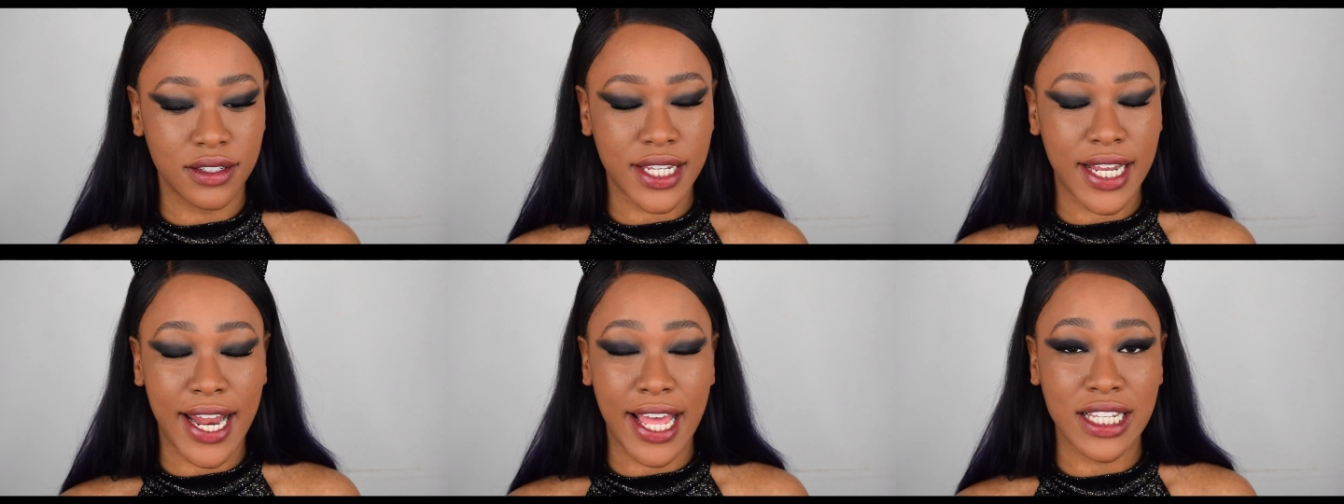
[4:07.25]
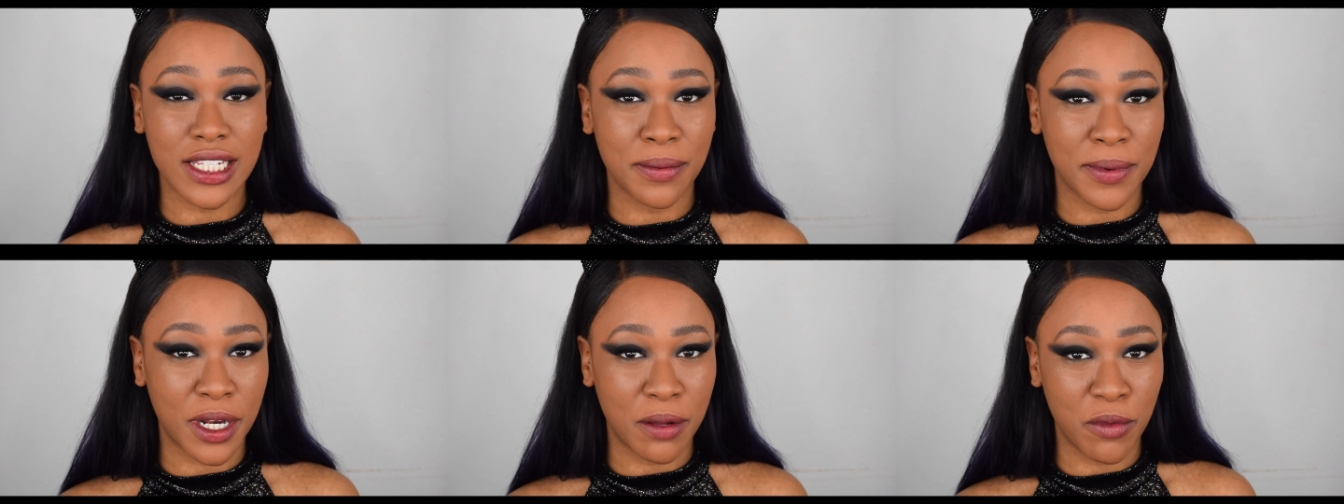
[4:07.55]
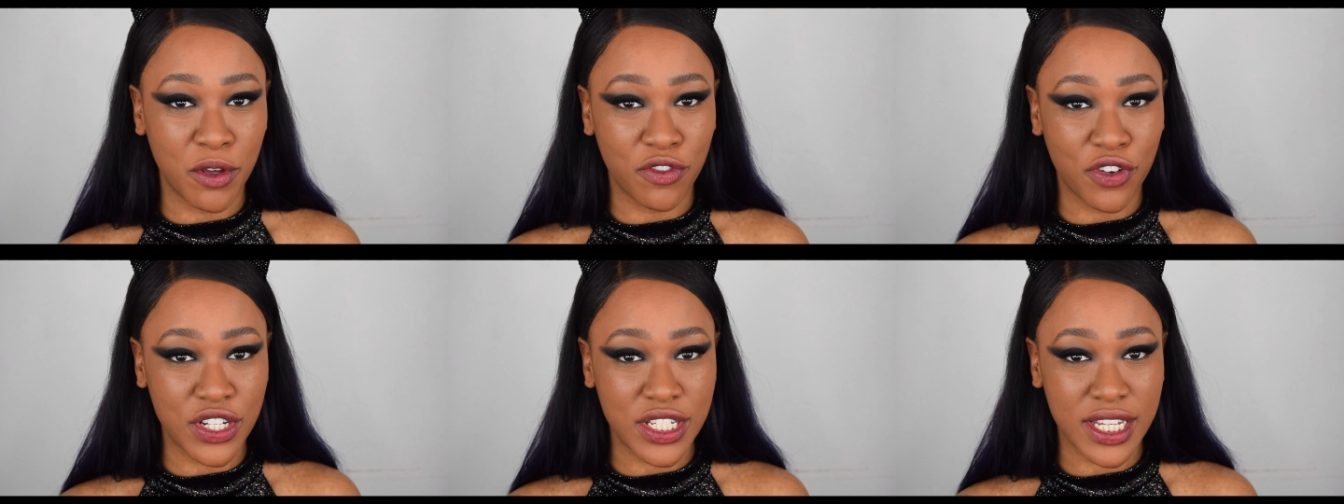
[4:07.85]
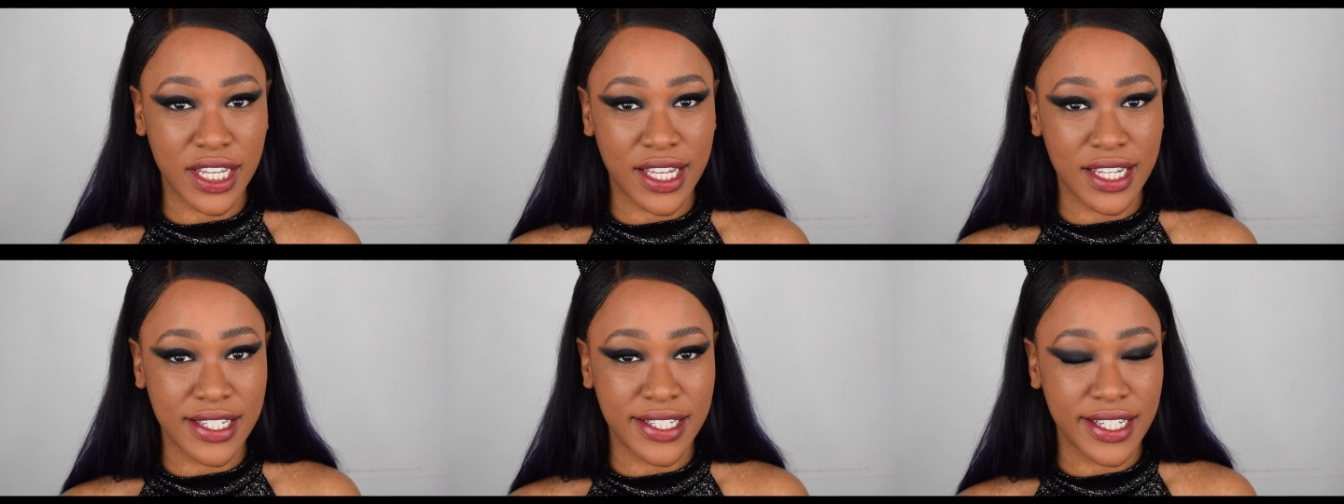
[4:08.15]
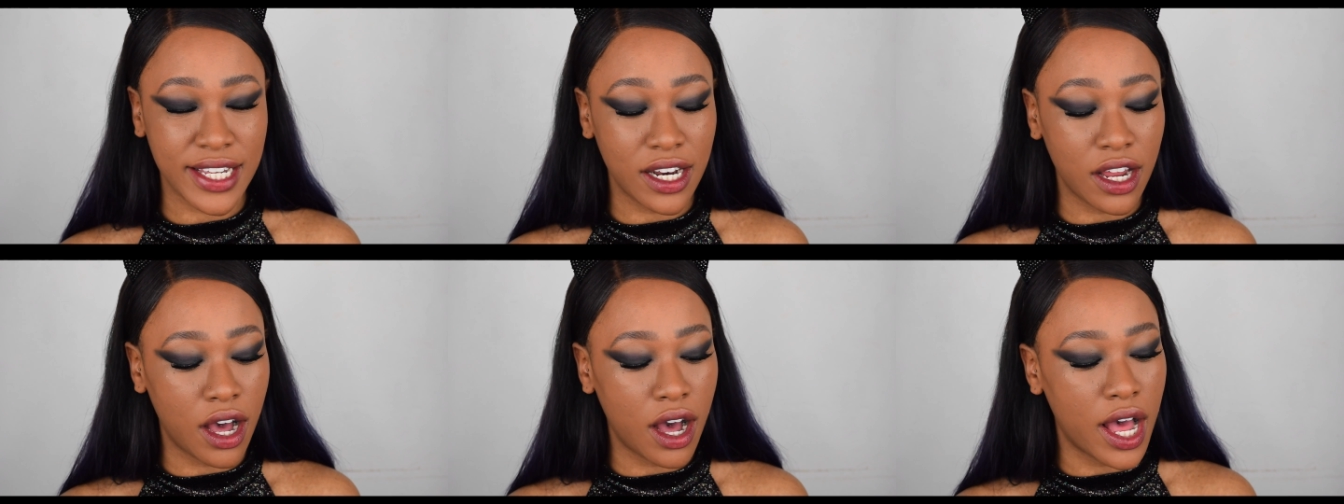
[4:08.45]
so next I'm going to move on to
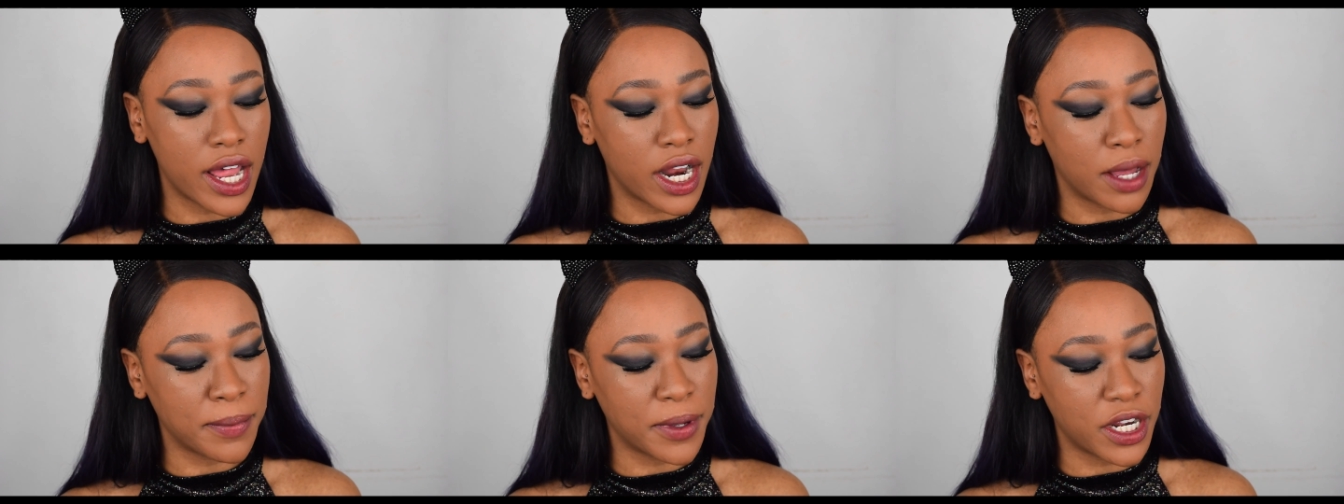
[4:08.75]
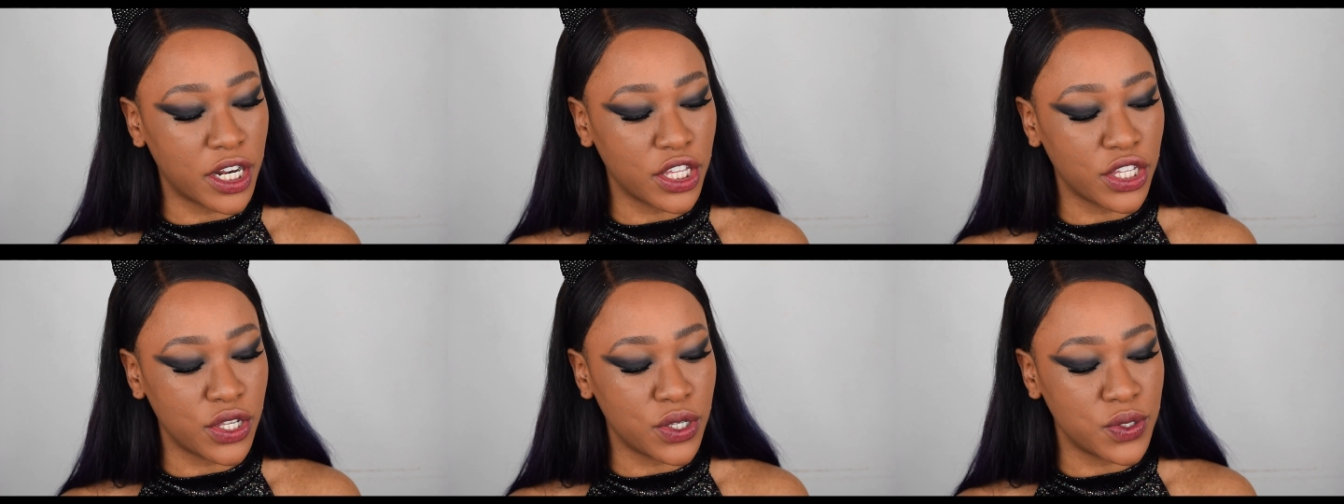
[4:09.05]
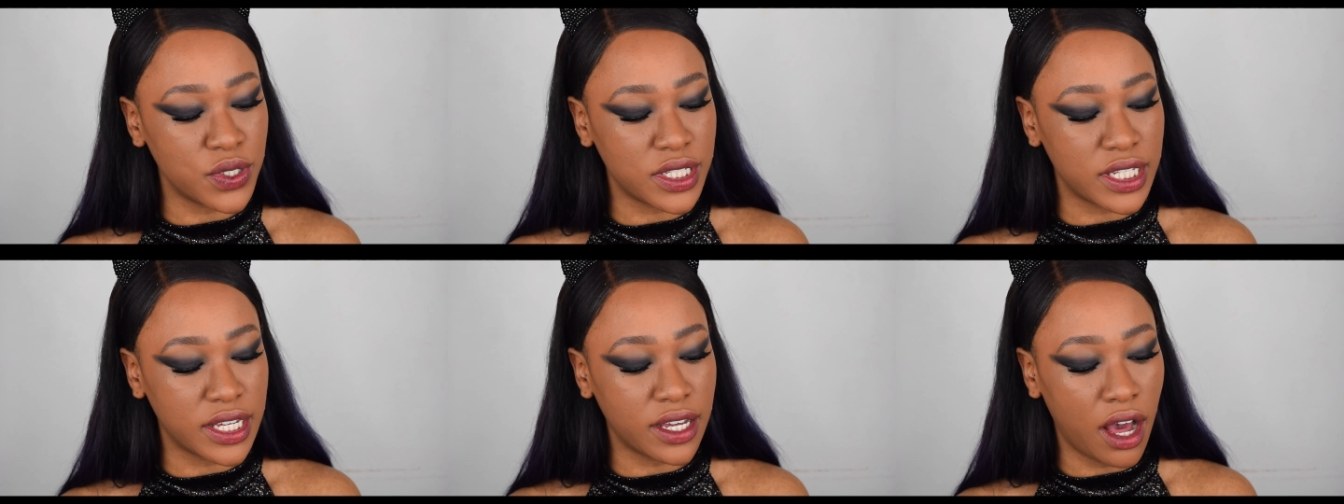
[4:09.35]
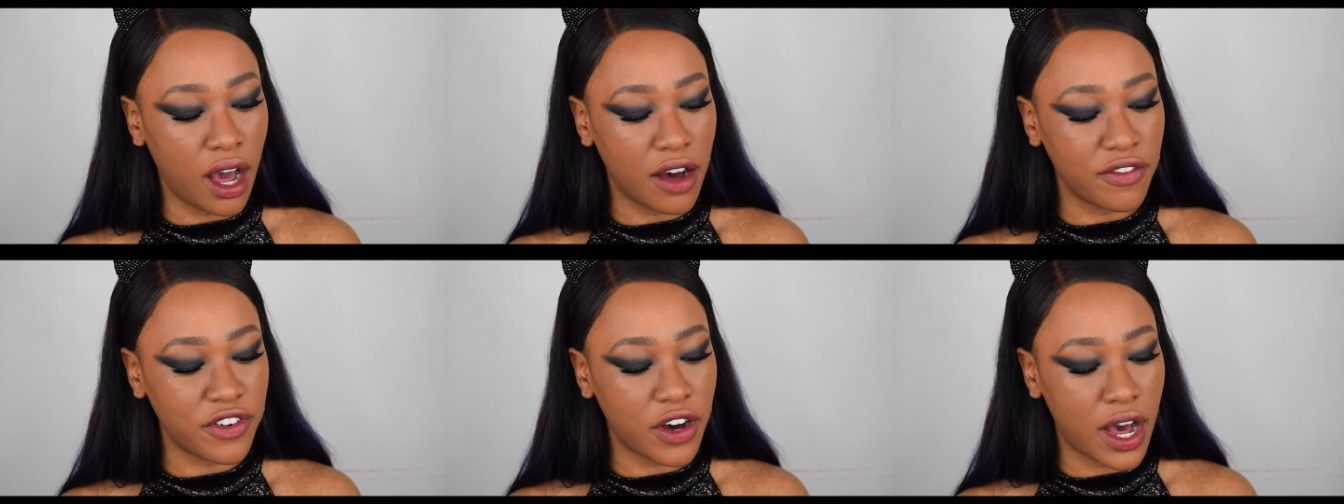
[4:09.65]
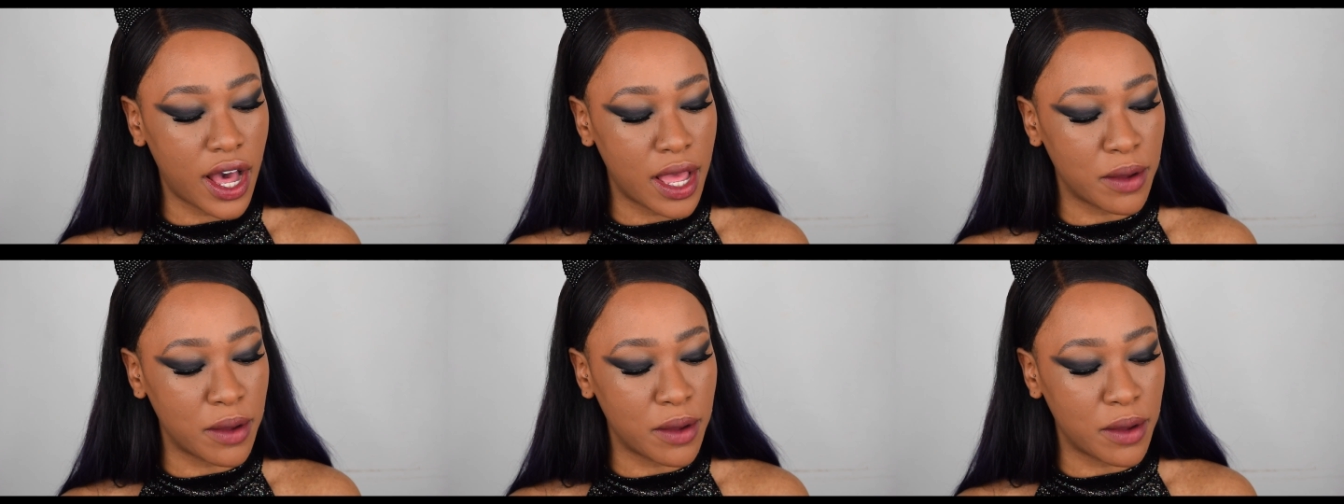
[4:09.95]
concealer and I'm going to use the Cover